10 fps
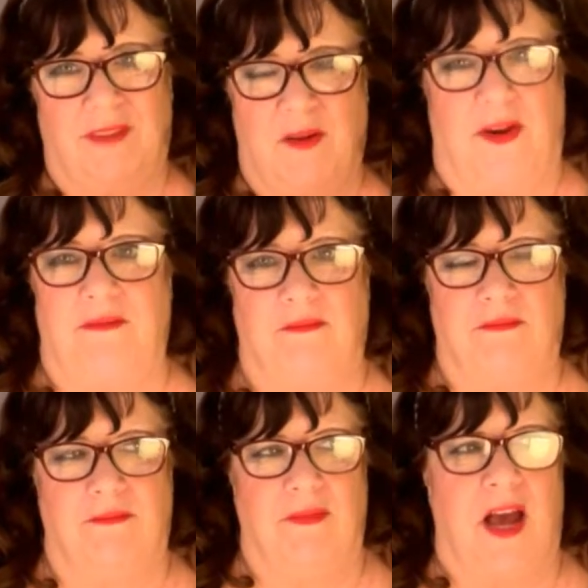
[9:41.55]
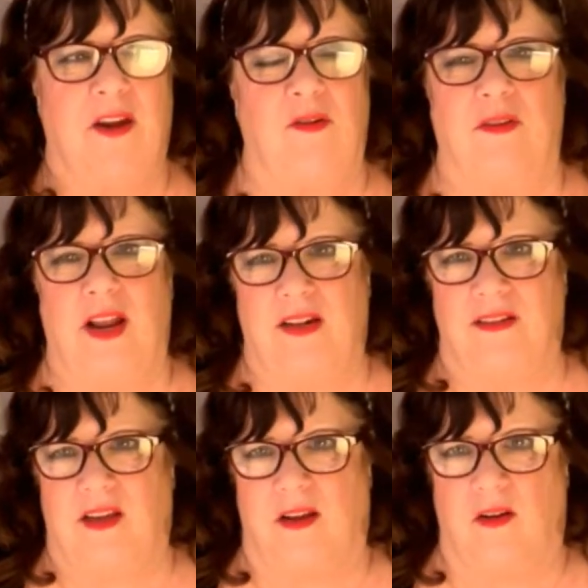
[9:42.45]
Anyway, I hear
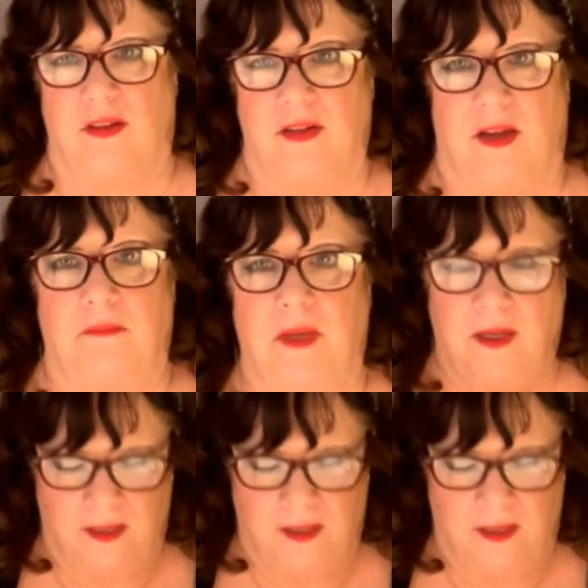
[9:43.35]
Nate say it all the time.